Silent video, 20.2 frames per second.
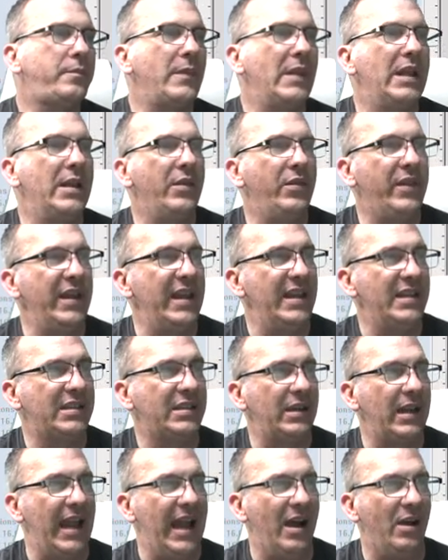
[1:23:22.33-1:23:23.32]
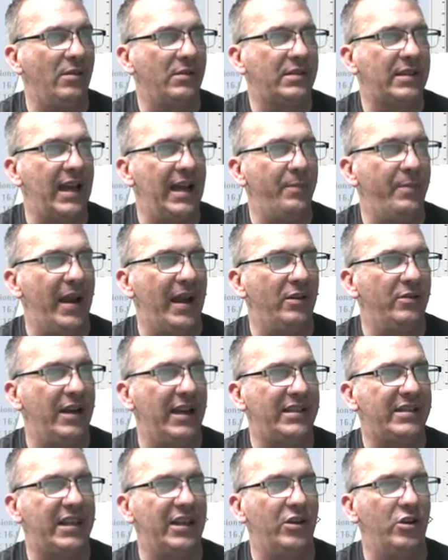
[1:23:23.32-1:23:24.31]
this outside boundary,
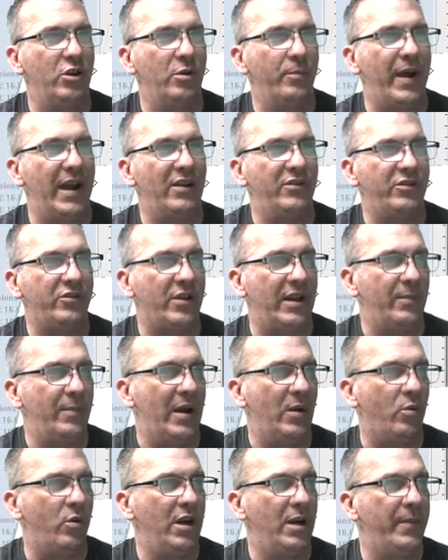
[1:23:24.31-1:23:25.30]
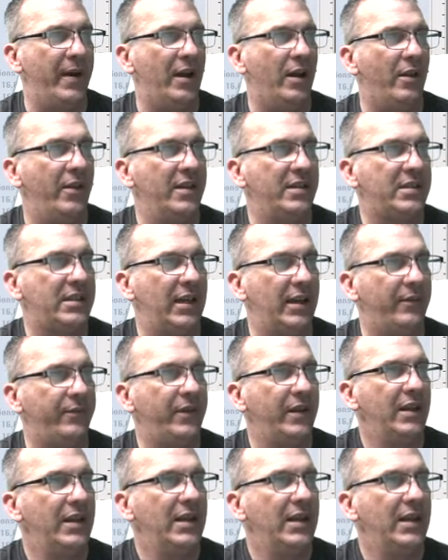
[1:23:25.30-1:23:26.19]
that's the new boundary, so I'm not worried about all this stuff.